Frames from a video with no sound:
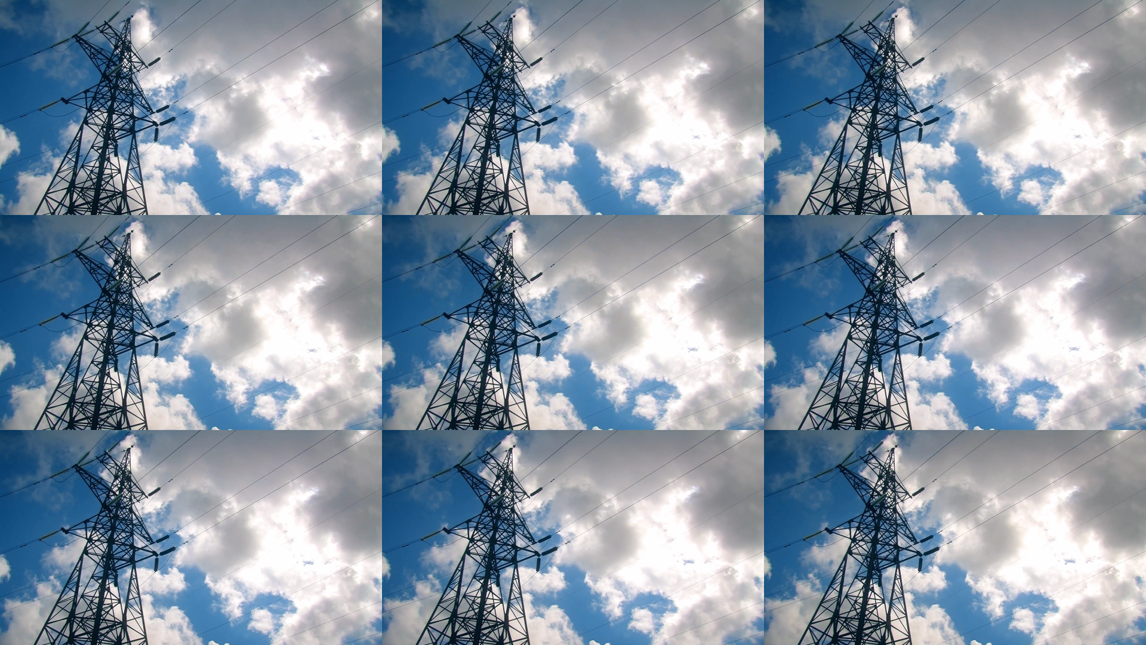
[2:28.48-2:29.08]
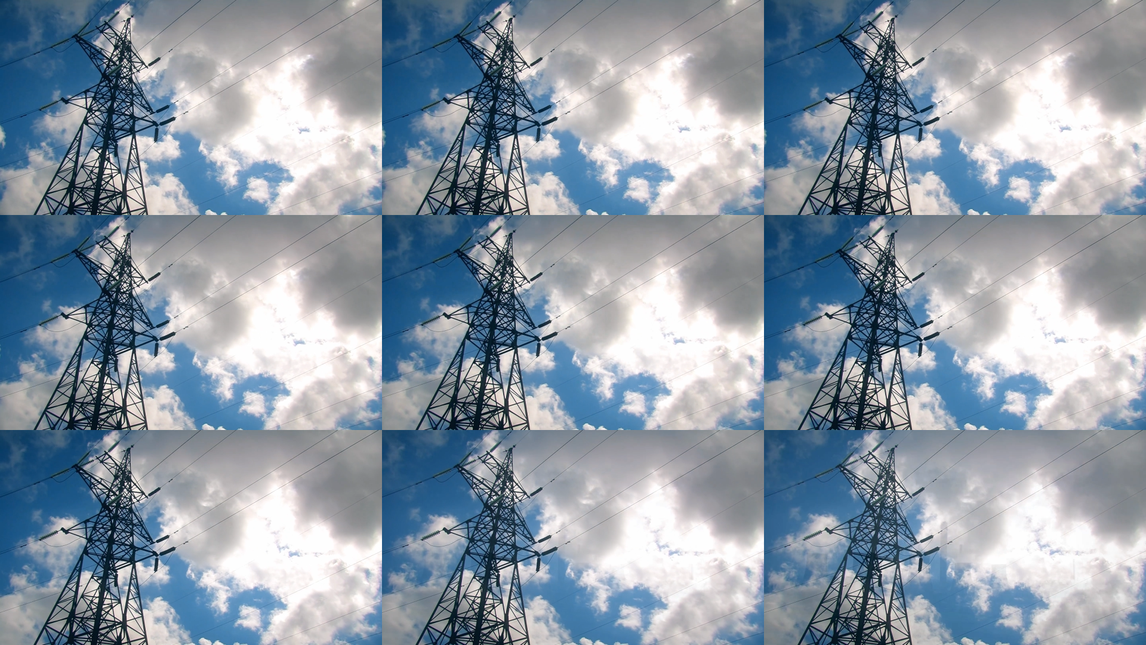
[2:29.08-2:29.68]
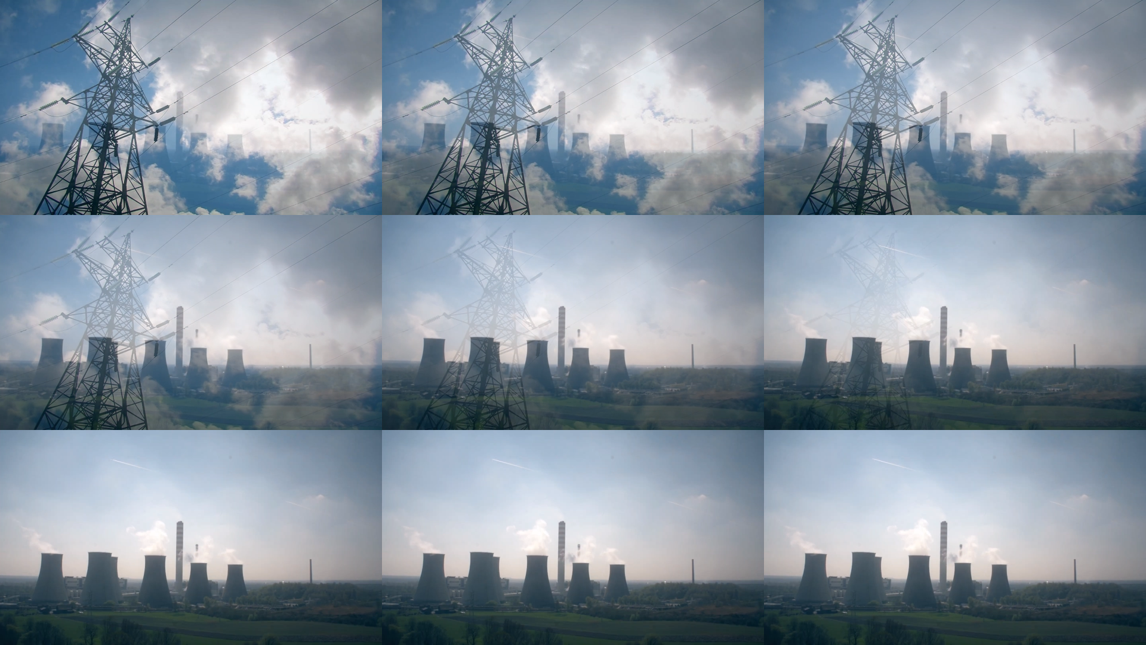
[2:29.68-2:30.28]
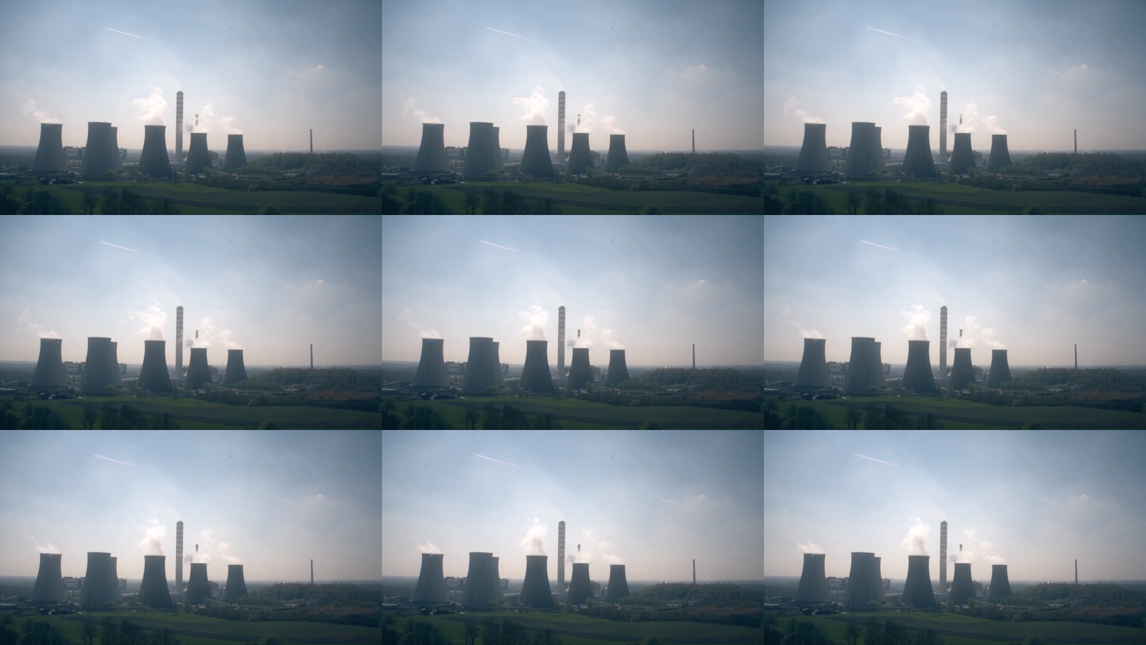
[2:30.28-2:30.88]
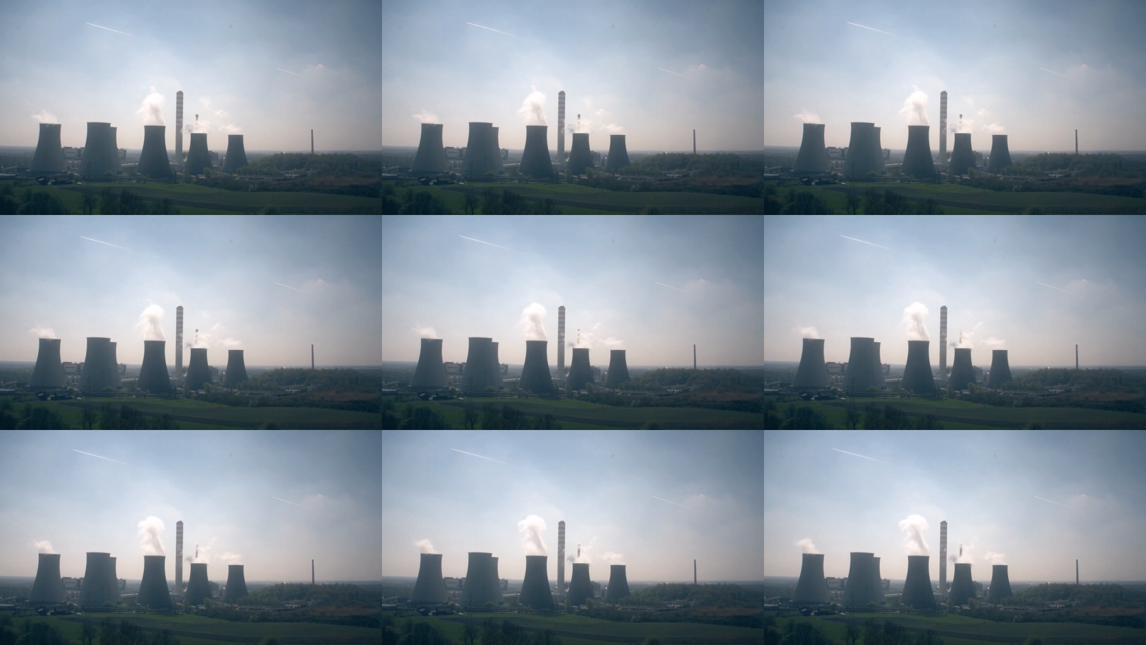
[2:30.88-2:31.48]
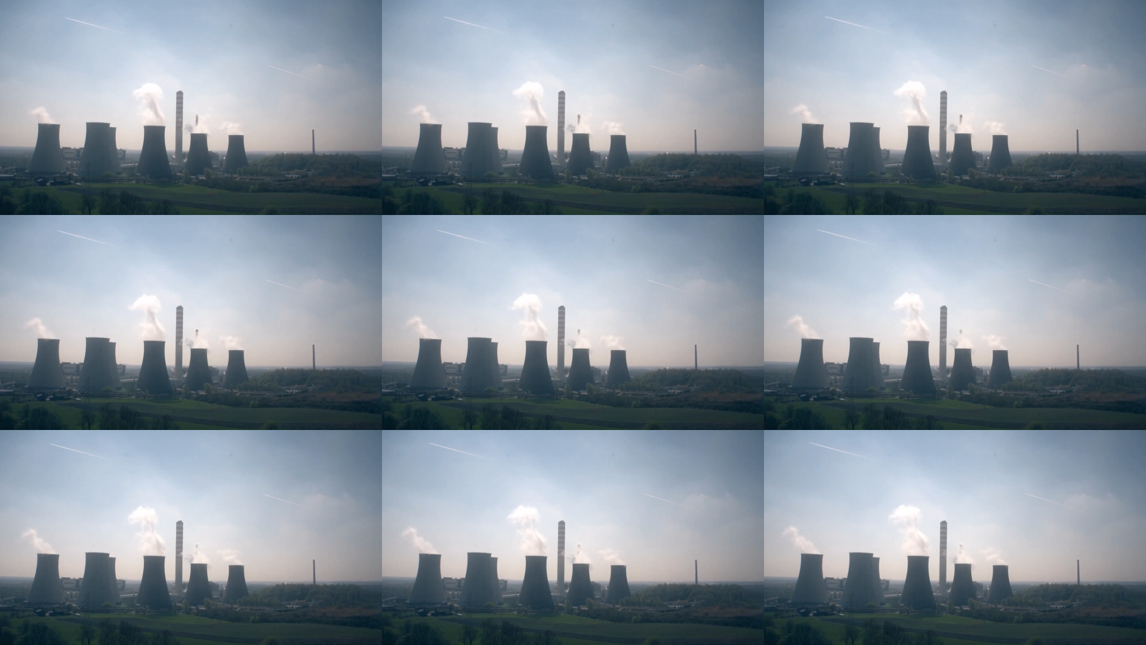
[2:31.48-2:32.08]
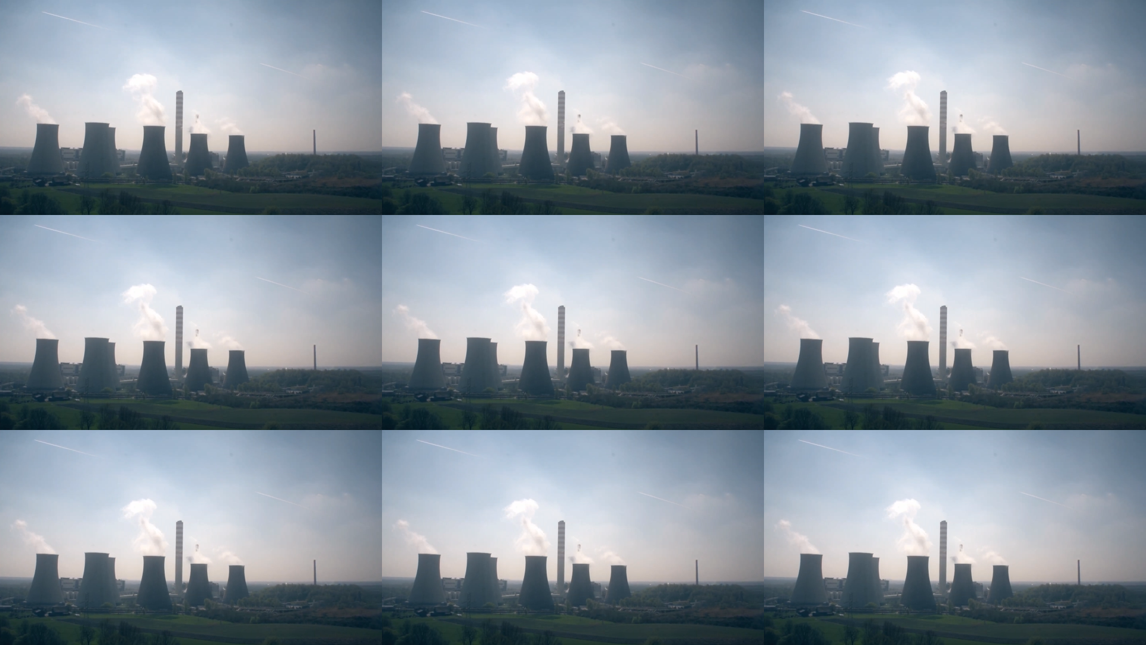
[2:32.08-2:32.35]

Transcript: Nobody's mouth can be seen.